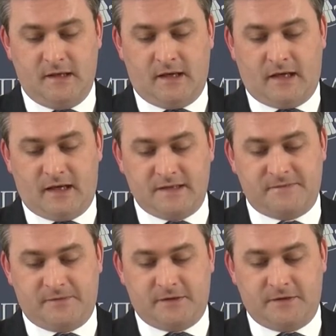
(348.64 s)
has
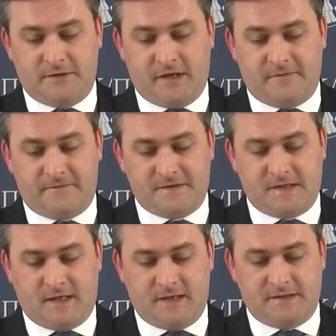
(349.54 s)
further
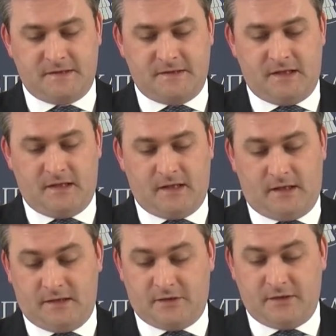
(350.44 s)
emphasized the
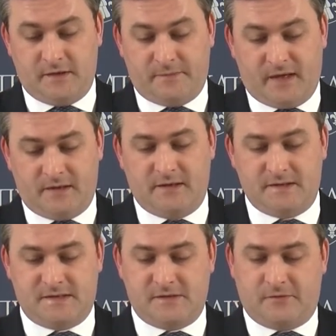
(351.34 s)

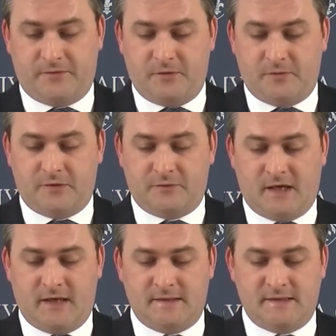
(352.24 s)
interdependence of human
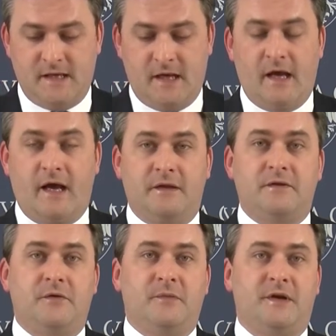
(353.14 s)
rights and
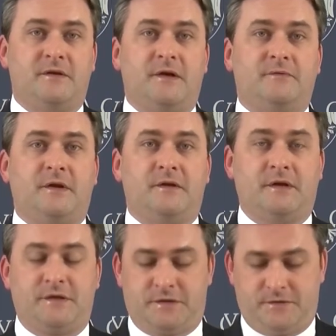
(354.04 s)
humanitarian
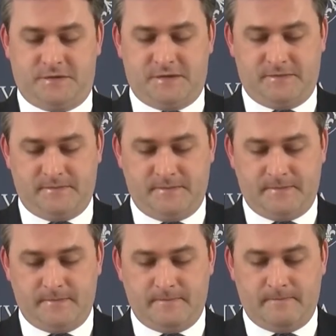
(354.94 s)
issues.
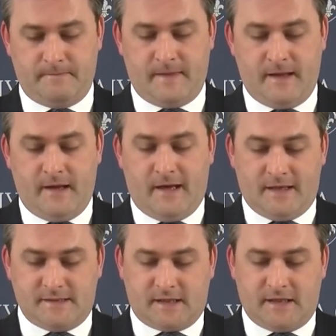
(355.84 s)

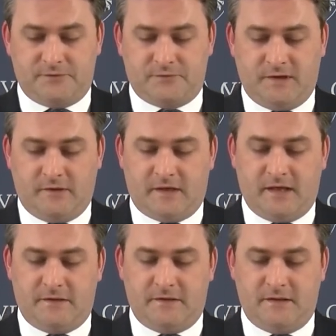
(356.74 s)
As a country
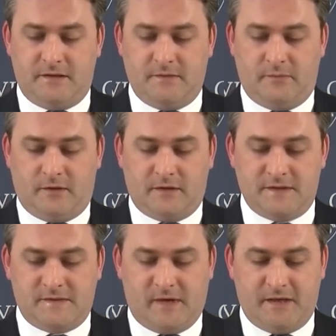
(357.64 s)
located in the
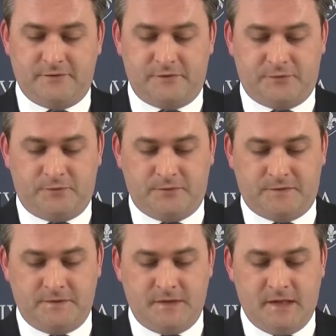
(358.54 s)
Balkans migrant
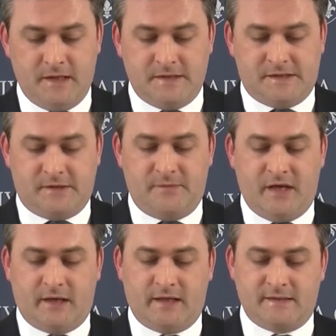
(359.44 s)
route,
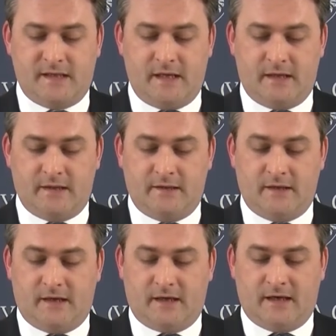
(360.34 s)
Serbia has taken
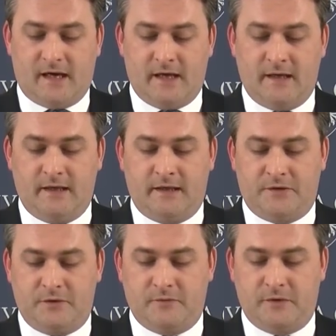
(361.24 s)
a highly
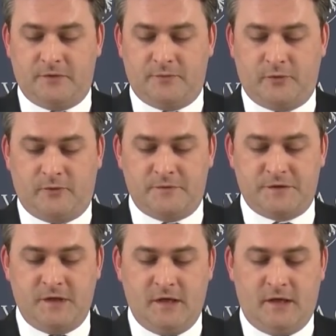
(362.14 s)
human
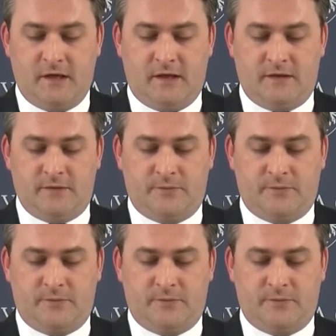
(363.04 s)
approach in the